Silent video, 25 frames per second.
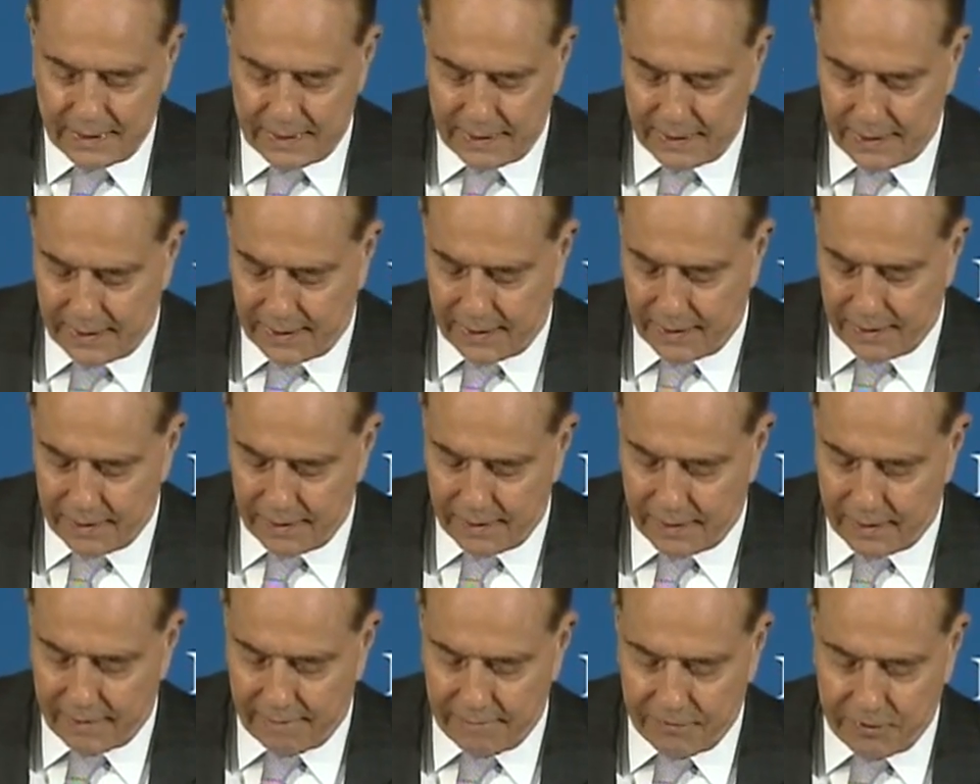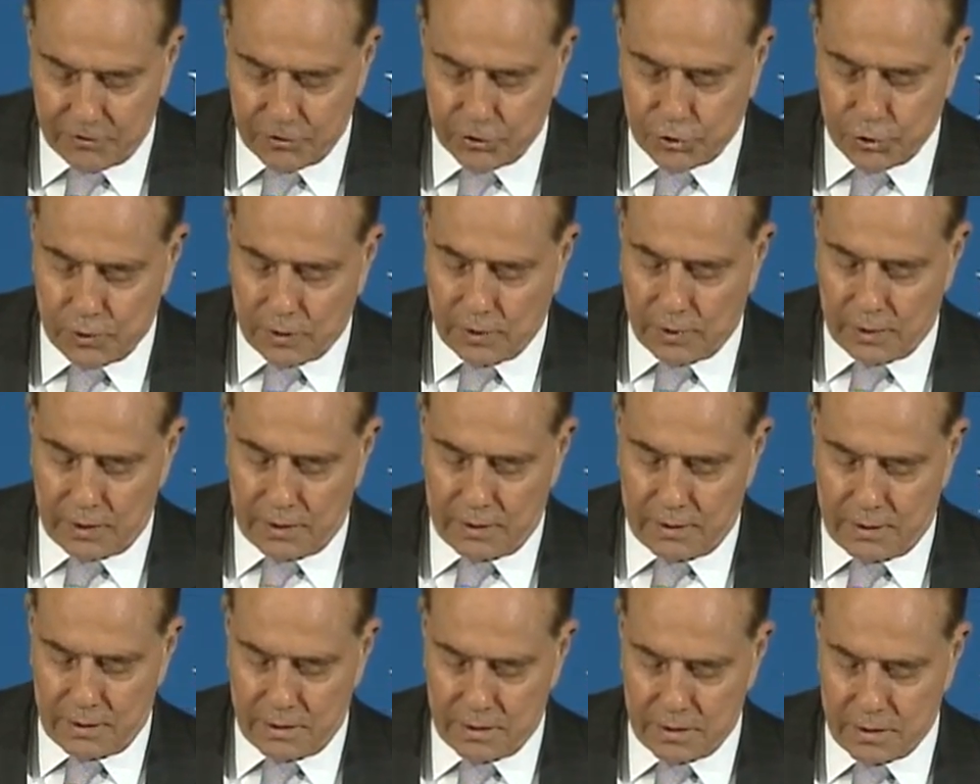and I've
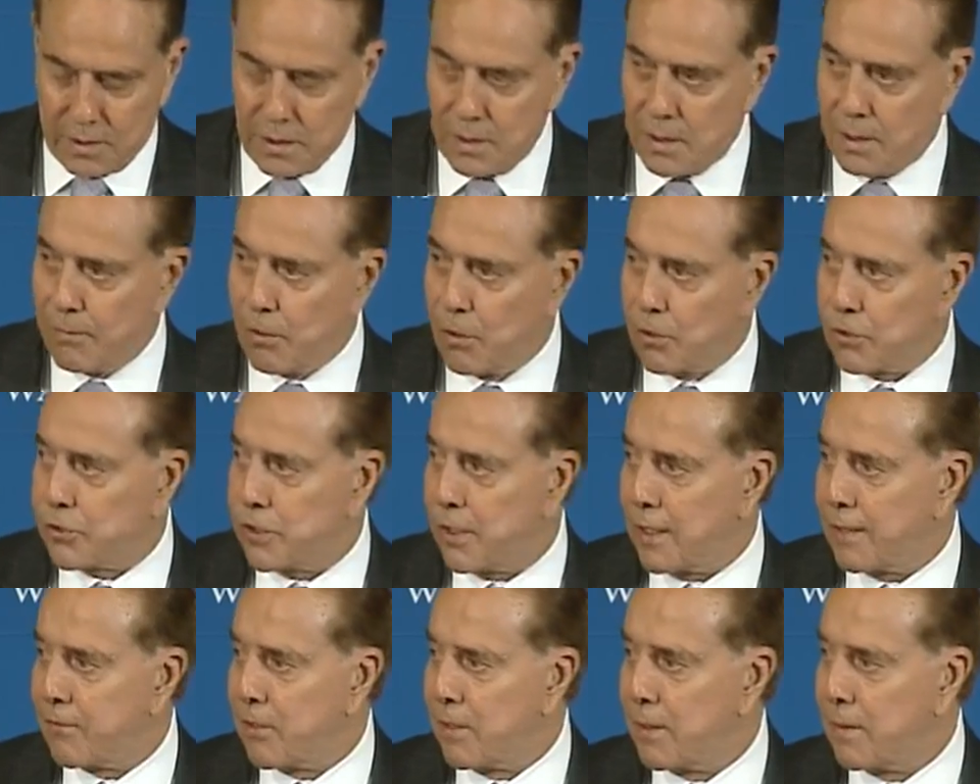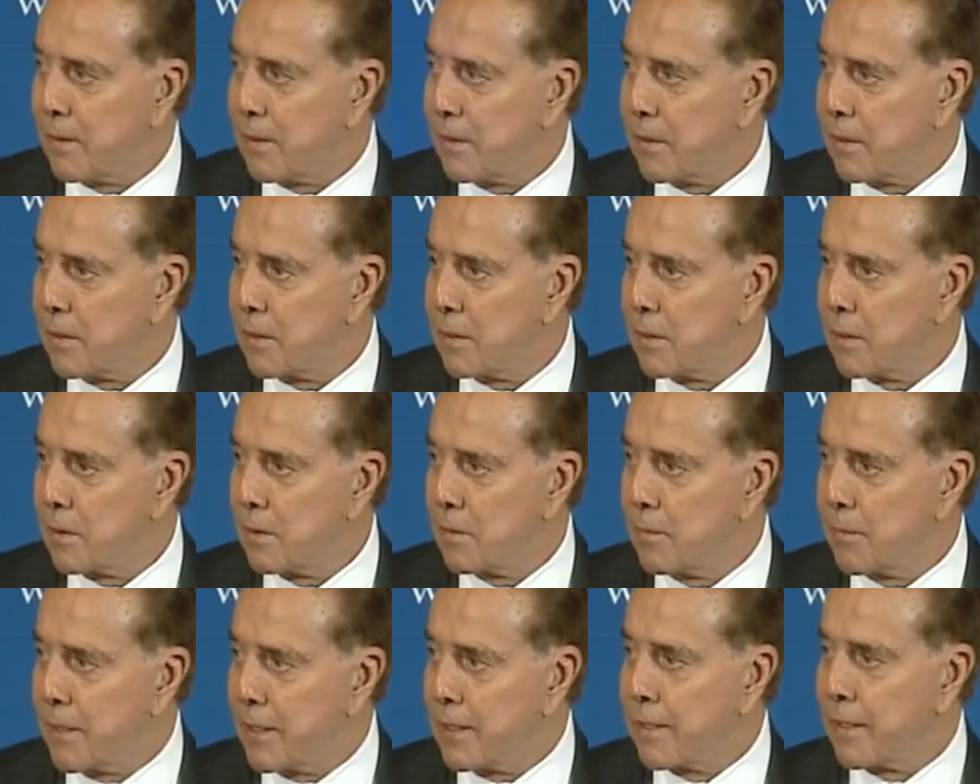enjoyed almost every
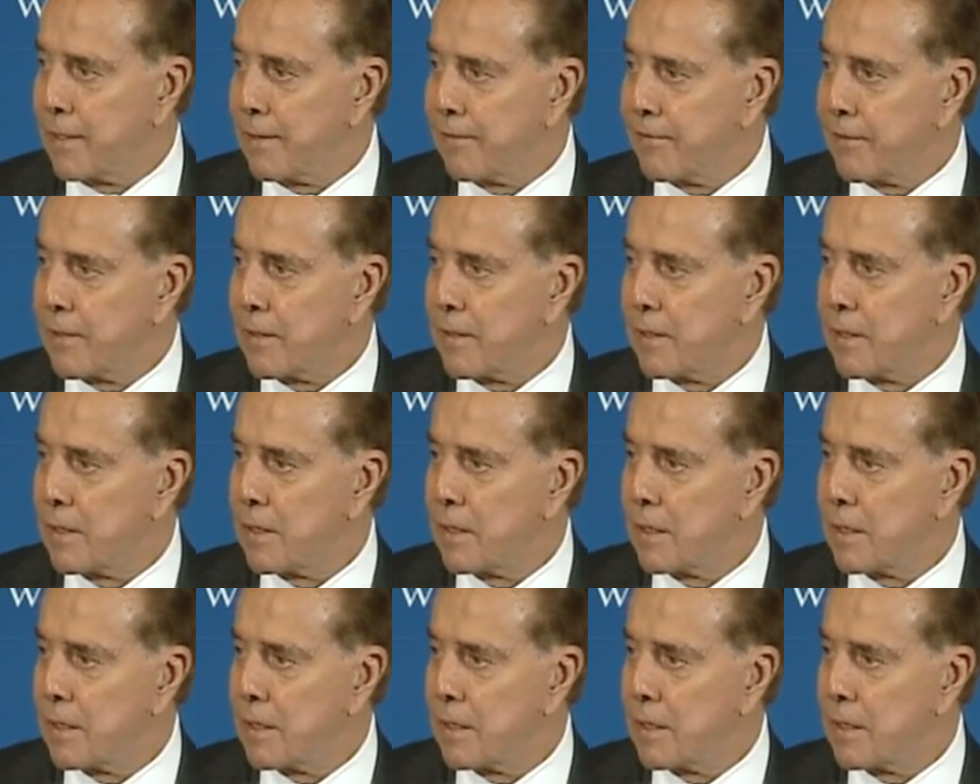minute of it.